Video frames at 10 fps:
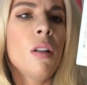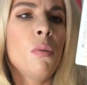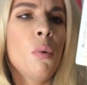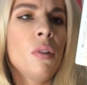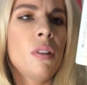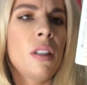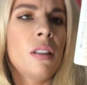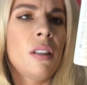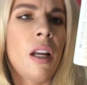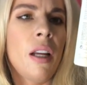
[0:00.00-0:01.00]
what's this
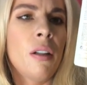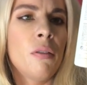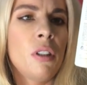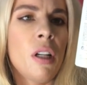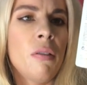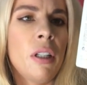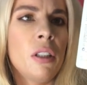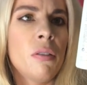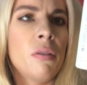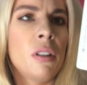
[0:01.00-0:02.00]
saying?
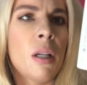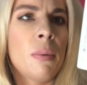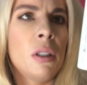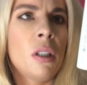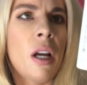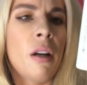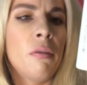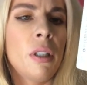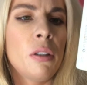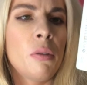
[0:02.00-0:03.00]
Regeneration for damaged hair,
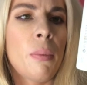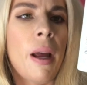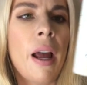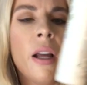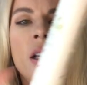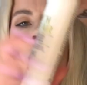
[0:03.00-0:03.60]
rich repair.